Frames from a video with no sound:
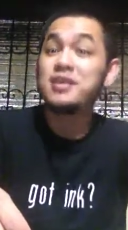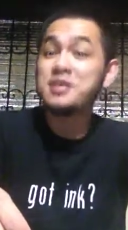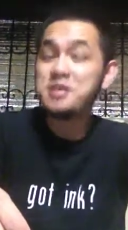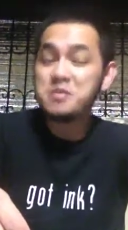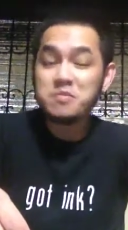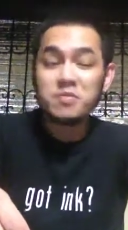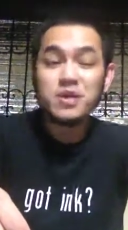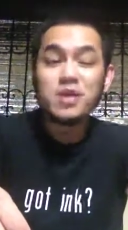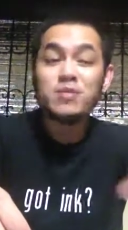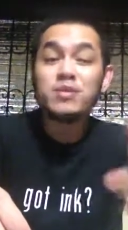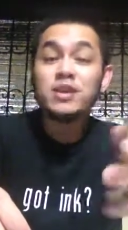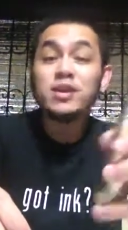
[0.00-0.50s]

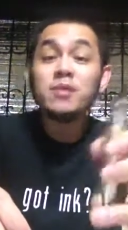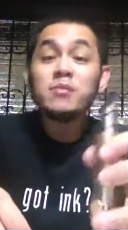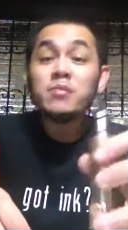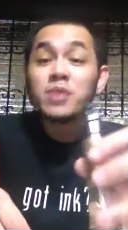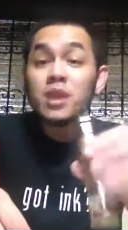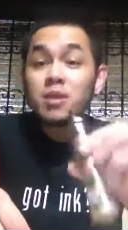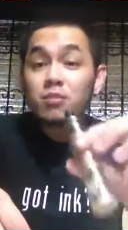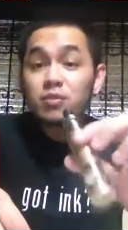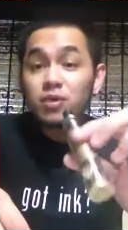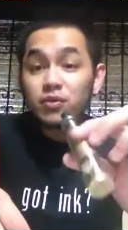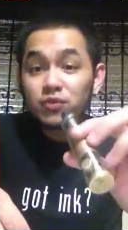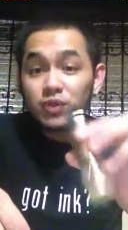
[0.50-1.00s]
maybe.
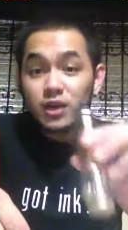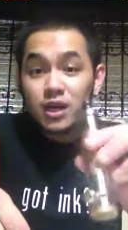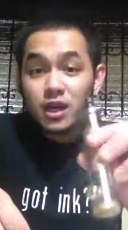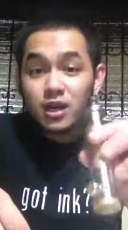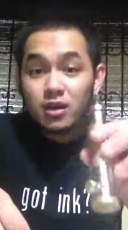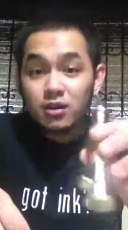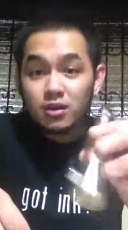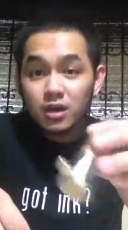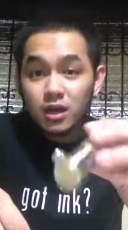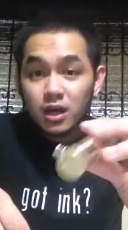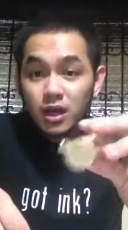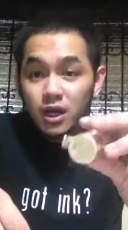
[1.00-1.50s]
But for
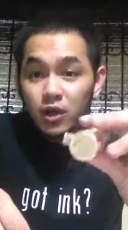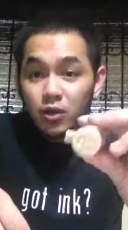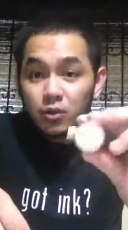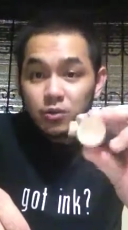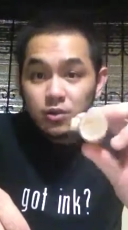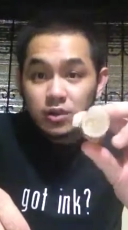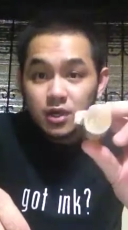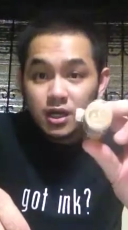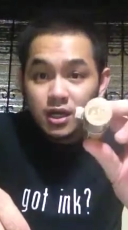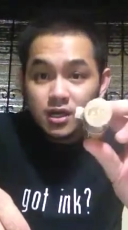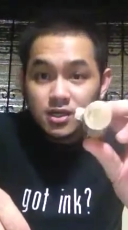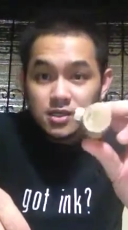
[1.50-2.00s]
now, I hope you
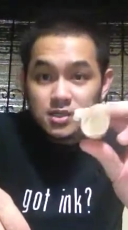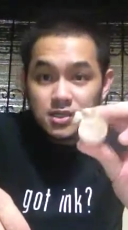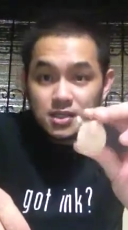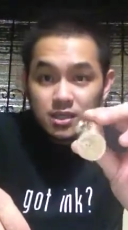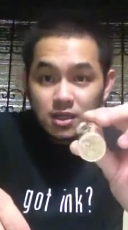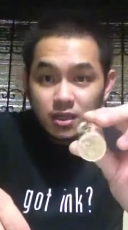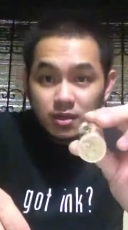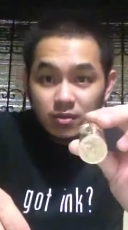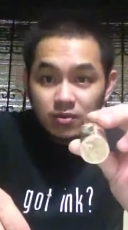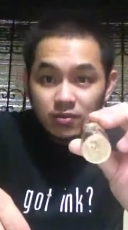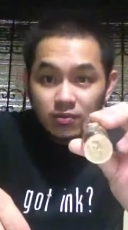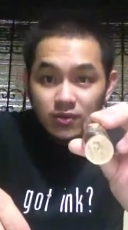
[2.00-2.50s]
guys
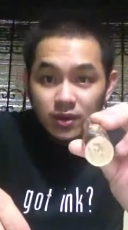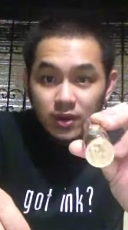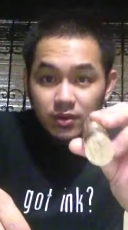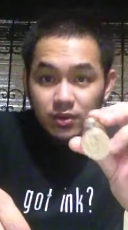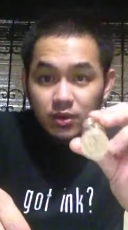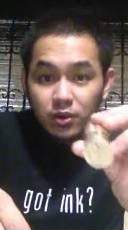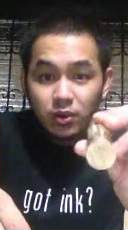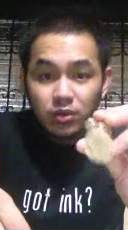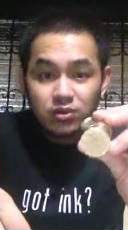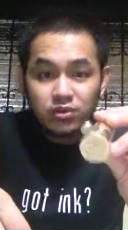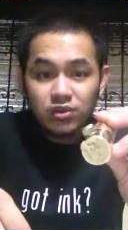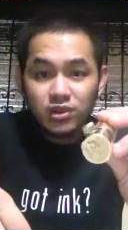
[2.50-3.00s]
found the
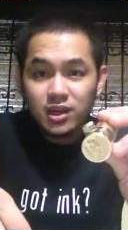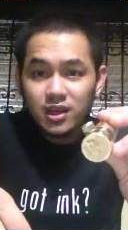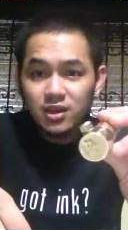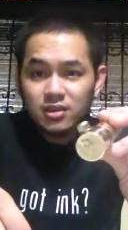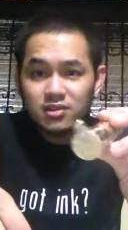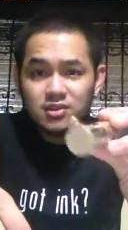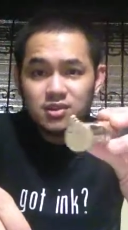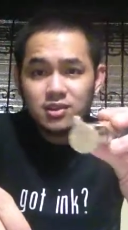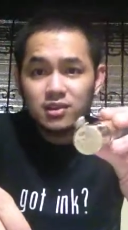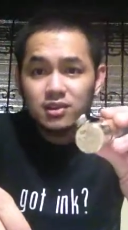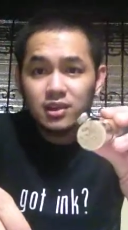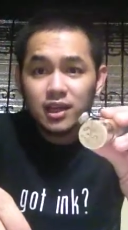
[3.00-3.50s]
Golden Dragon
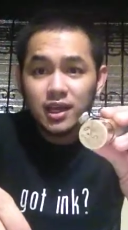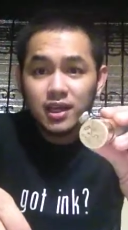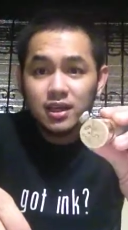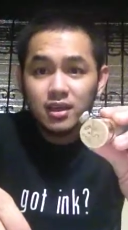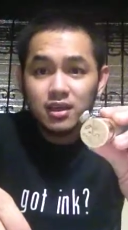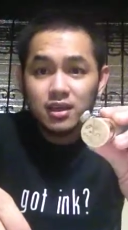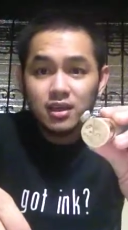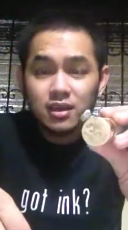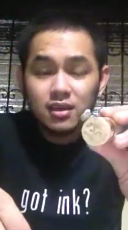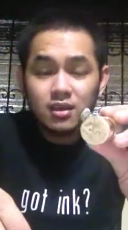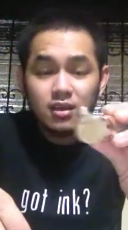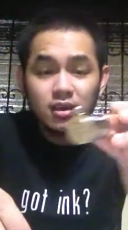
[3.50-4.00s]
to your
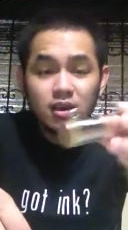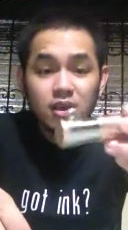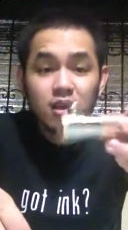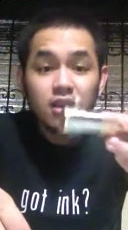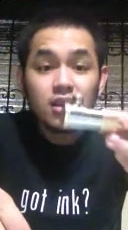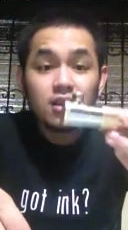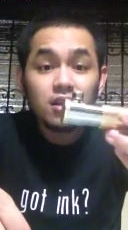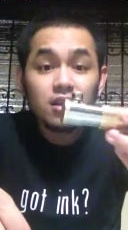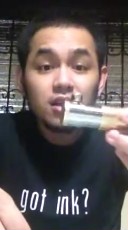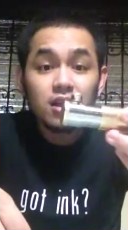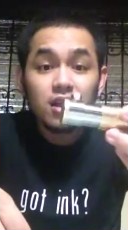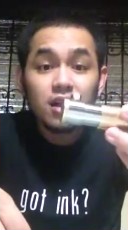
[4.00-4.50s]
liking,
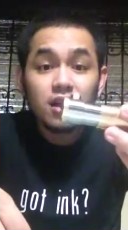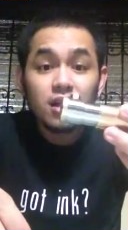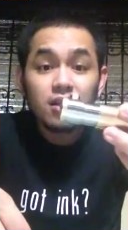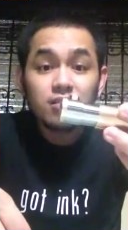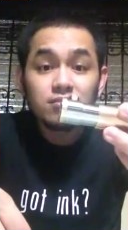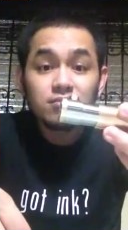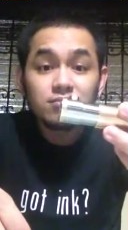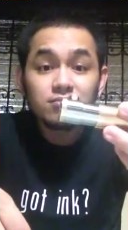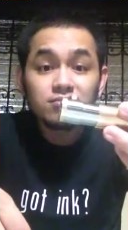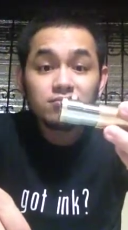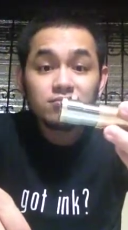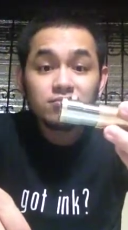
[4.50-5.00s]
and
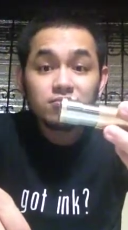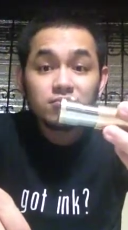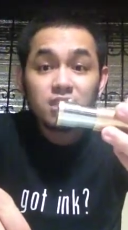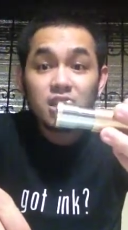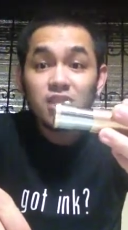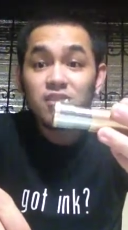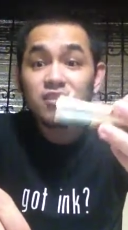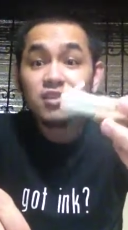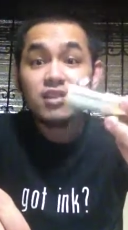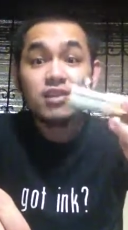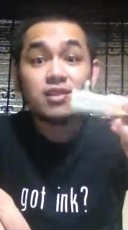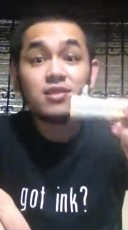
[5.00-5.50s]

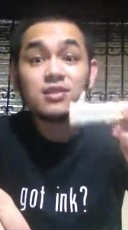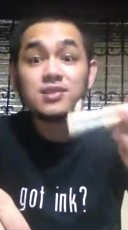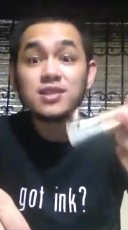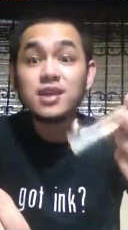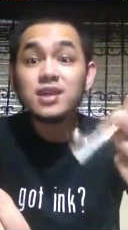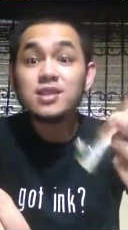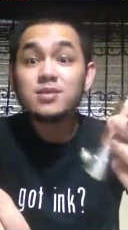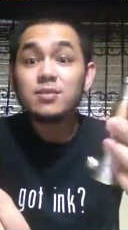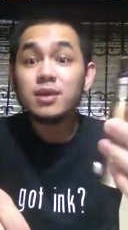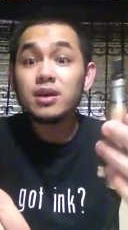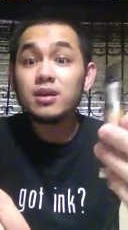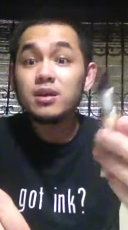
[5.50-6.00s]
yeah, cheers.
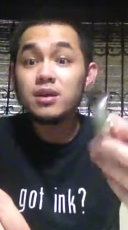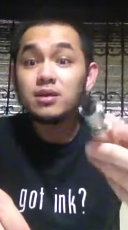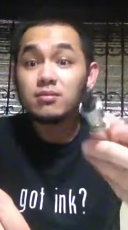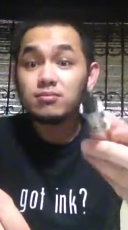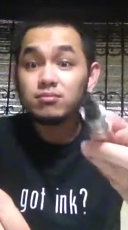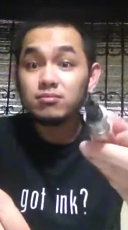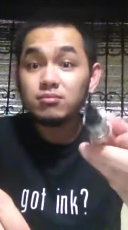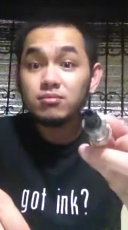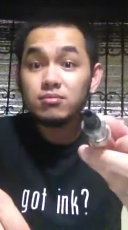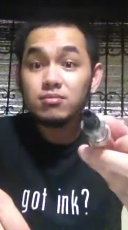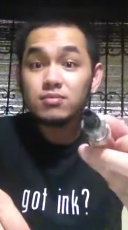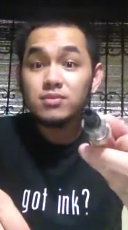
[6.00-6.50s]
That's about it.
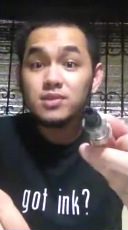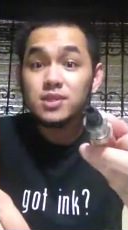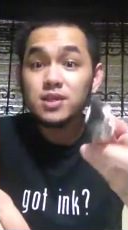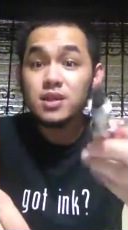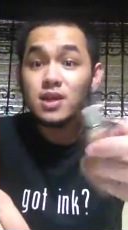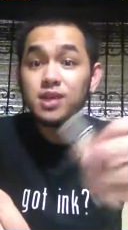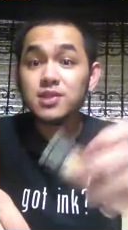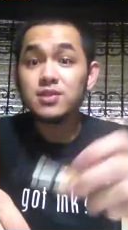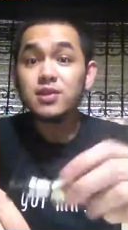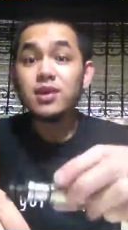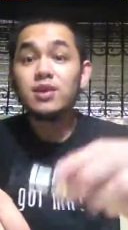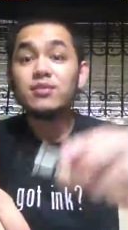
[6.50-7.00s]
See you
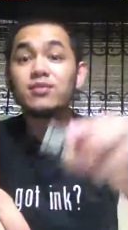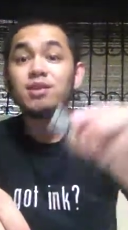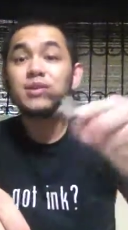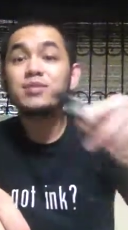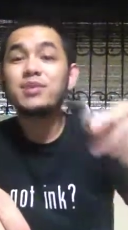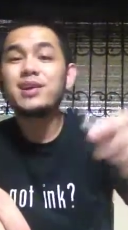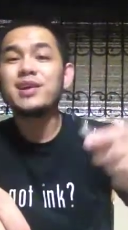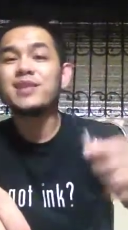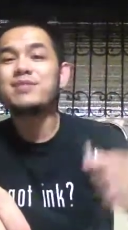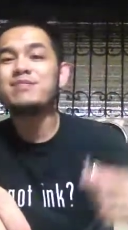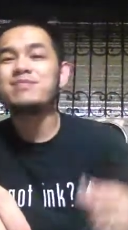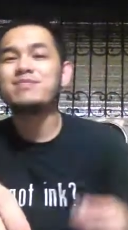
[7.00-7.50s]
guys around. Vape
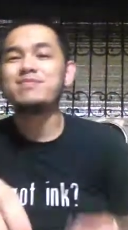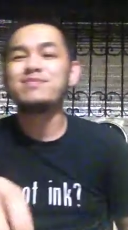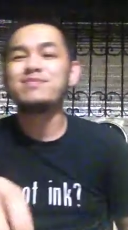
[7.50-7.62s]
hard.